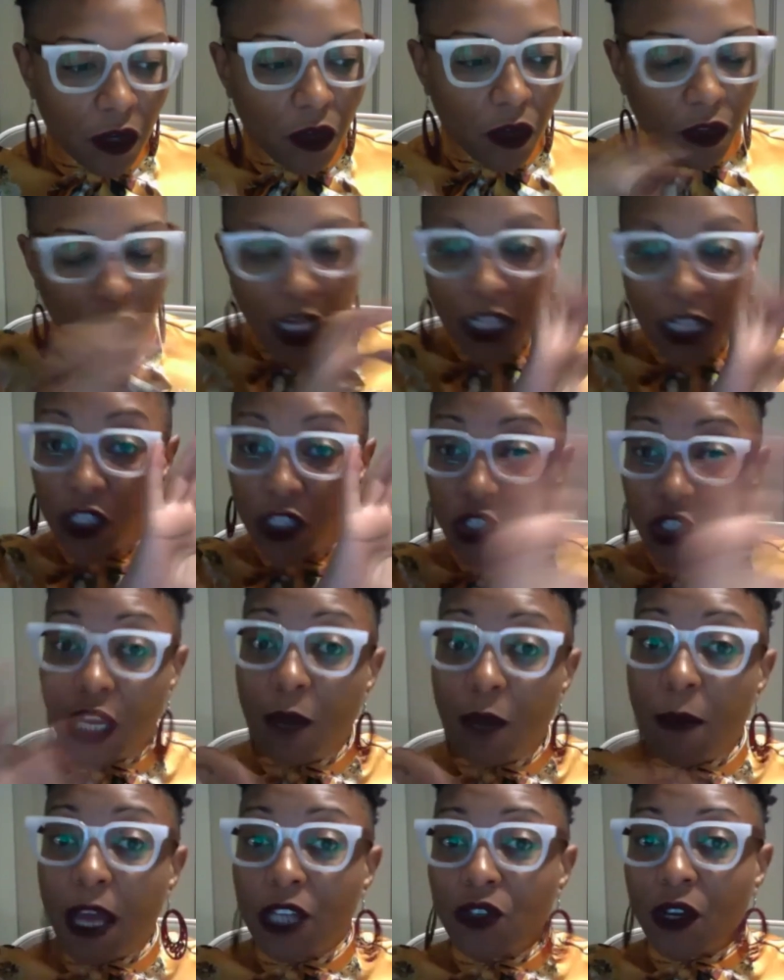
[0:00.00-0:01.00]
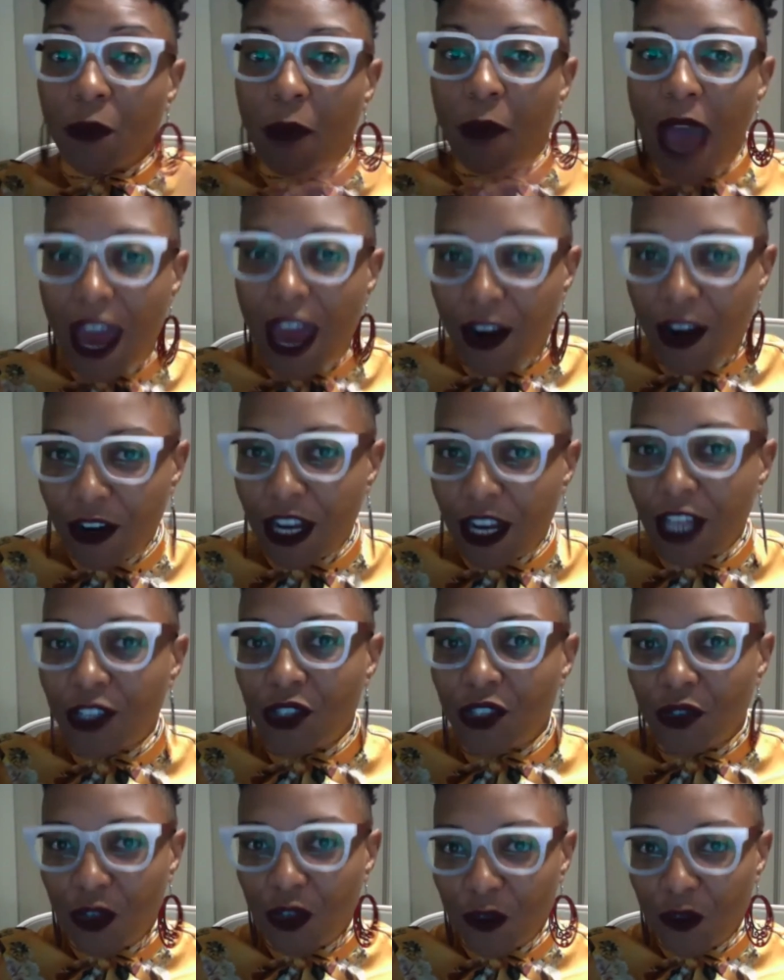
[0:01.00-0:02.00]
like the geometric pattern that you
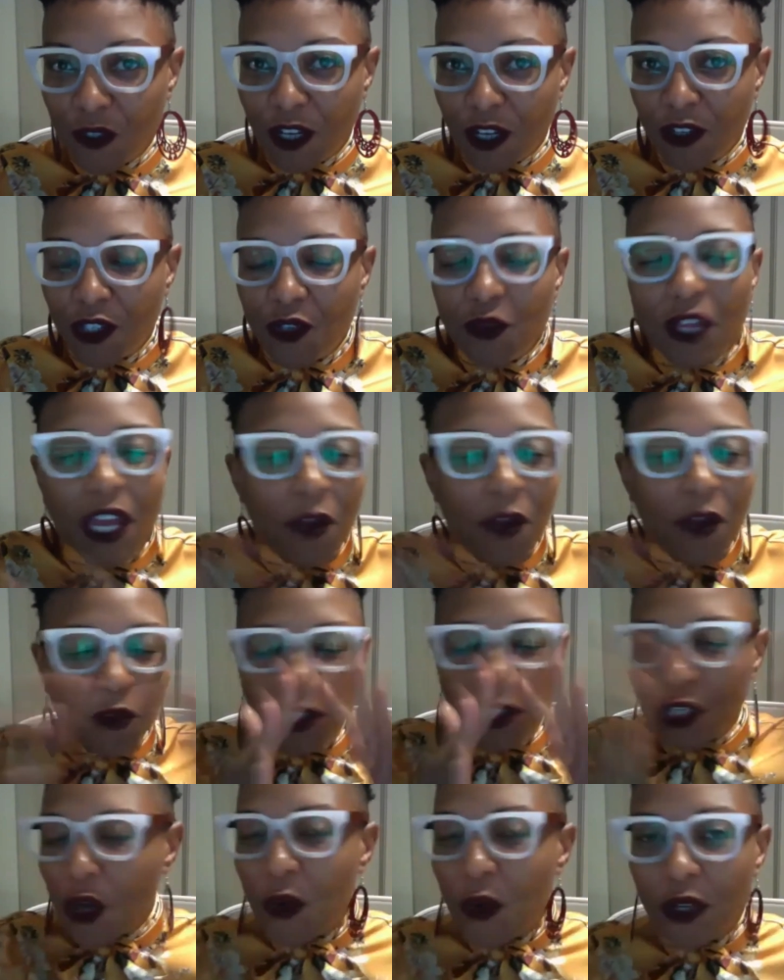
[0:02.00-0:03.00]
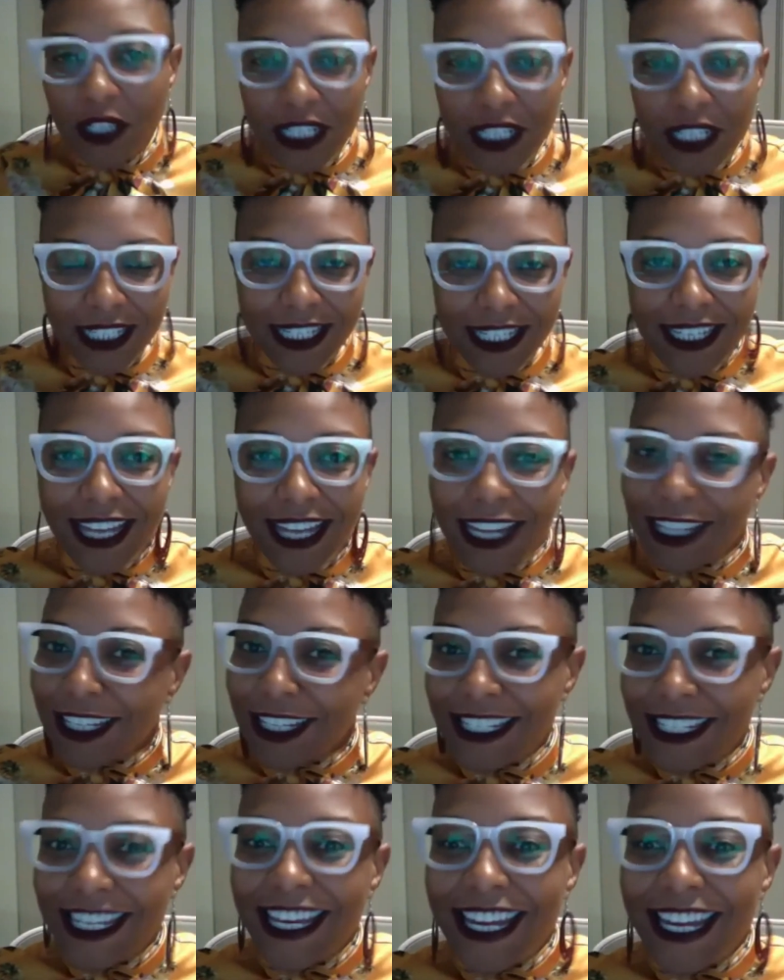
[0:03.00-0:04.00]
used there too, like totally did like the
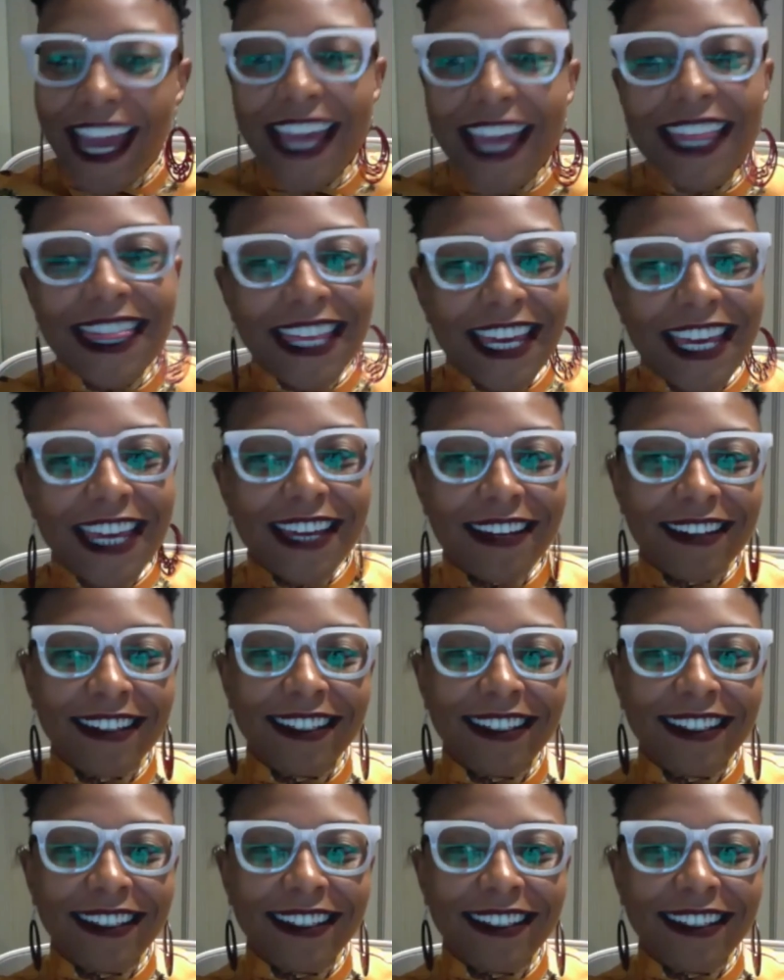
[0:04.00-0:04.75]
DNA thing,